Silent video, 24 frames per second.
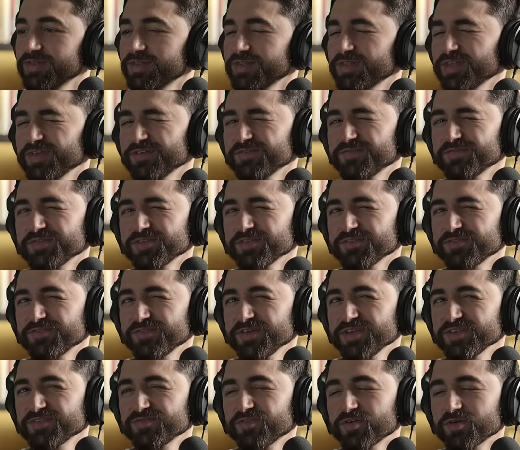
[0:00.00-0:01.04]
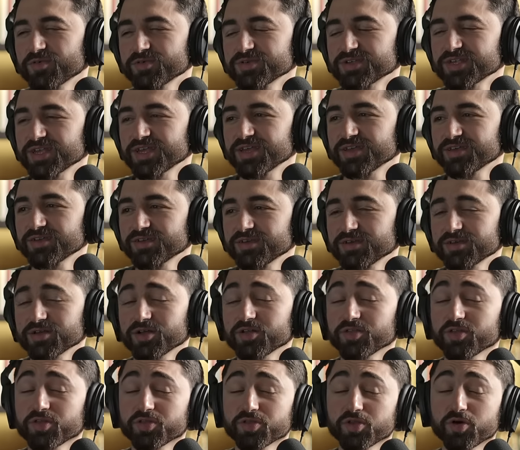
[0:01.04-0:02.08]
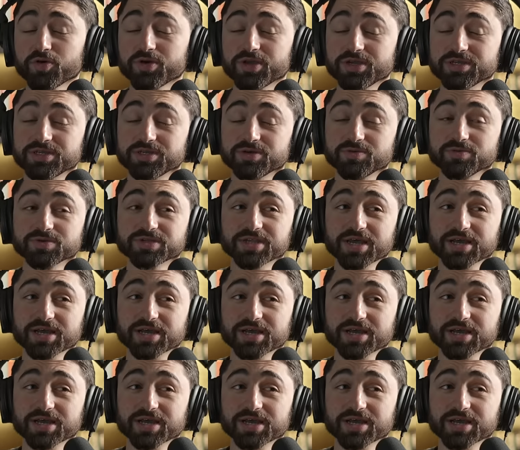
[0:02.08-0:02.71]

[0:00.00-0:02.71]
They've the Phase Four was Eh. Although Loki two was